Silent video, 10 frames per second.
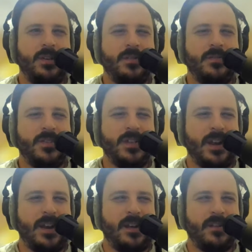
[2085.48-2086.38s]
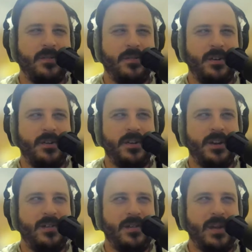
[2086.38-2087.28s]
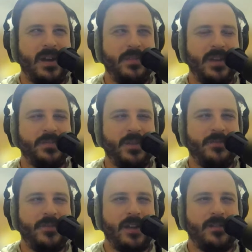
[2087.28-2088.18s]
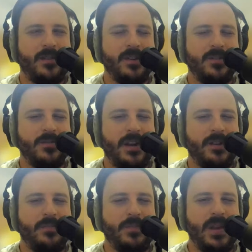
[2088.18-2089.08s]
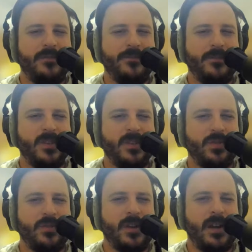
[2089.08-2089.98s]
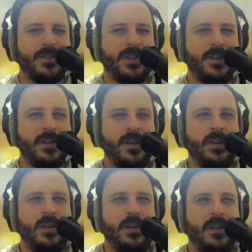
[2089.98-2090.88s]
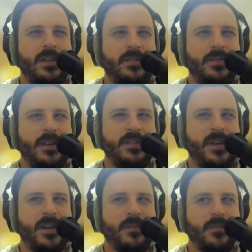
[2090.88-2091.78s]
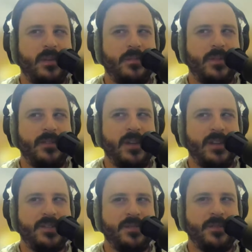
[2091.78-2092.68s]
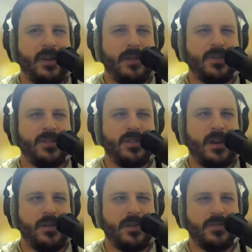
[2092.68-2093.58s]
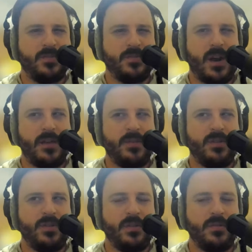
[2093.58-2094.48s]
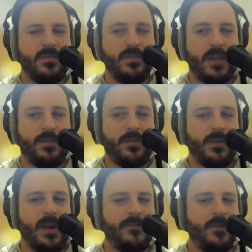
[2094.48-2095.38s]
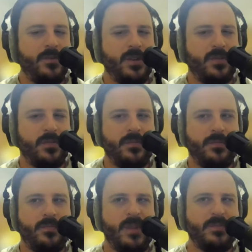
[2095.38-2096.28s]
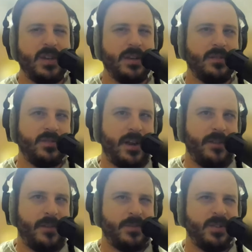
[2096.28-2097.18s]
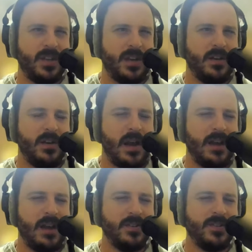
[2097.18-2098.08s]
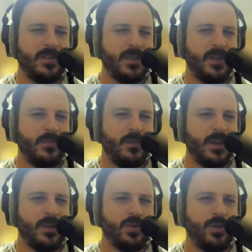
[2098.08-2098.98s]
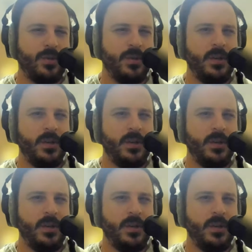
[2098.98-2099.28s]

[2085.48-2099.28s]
CNN, or I'm not a baseball fan, or I don't benefit from this sort of content, and that is fine. They have lots of different options on how you can subscribe, and you can do that through your iPhone. You can do it through the website. There's a lot of options. Again, not something we control.